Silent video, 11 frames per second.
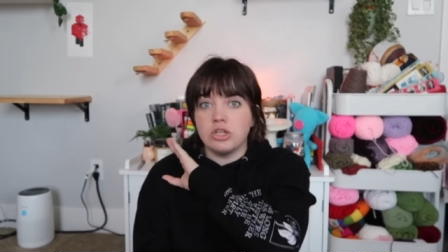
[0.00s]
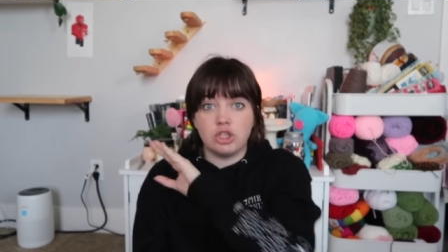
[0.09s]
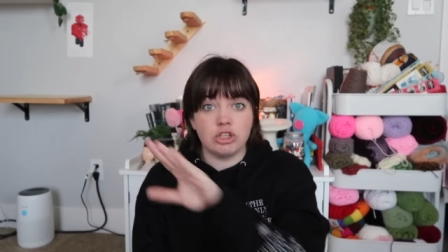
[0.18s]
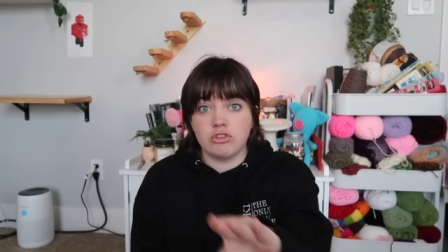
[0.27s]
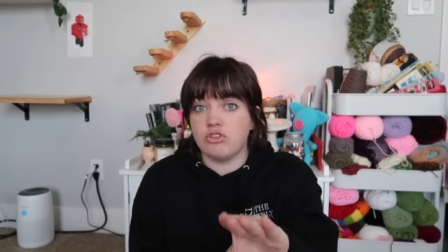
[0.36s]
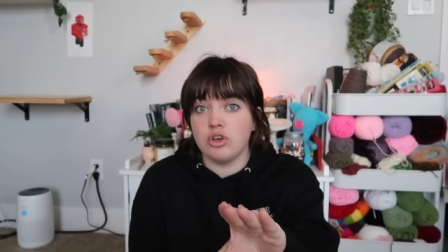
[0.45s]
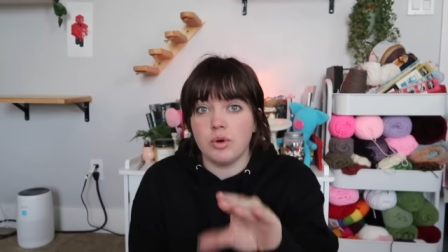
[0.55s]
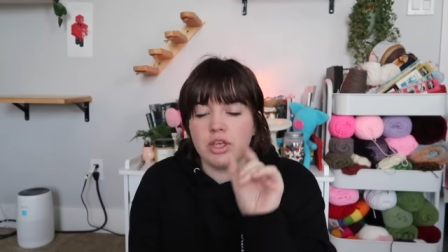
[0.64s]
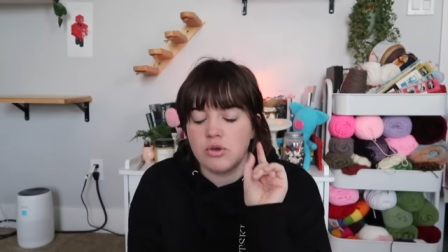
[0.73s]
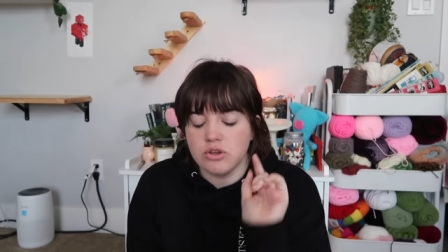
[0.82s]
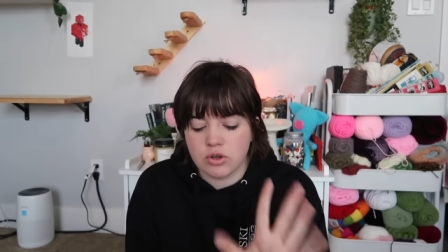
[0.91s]
Just do
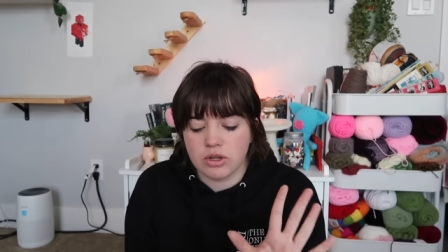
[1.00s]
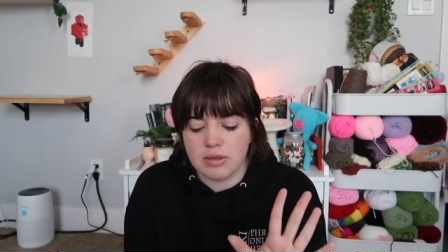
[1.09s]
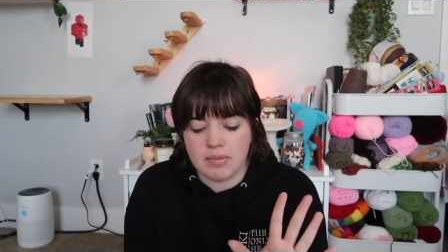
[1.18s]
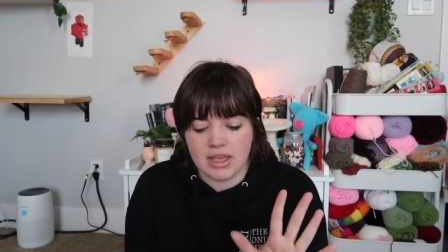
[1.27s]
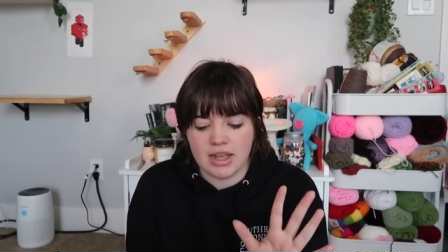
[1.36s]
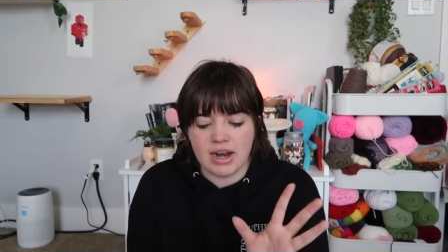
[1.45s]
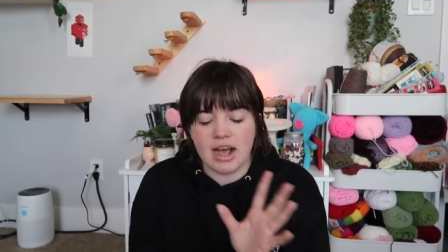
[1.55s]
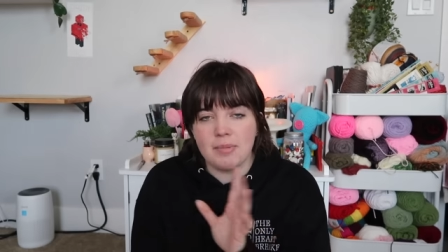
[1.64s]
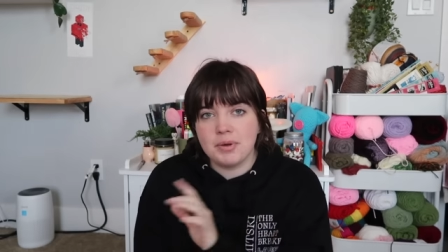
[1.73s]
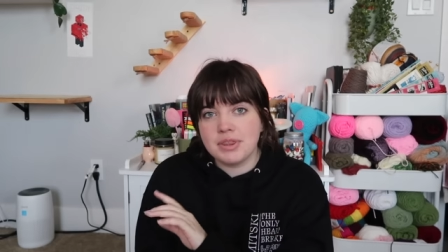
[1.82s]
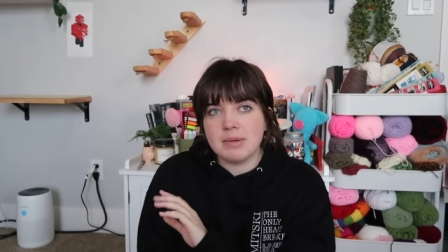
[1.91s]
it. You could totally make it.
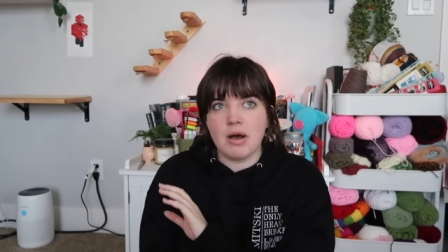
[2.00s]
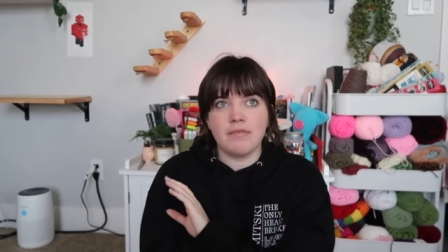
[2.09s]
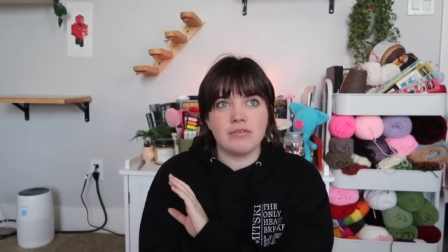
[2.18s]
I put them off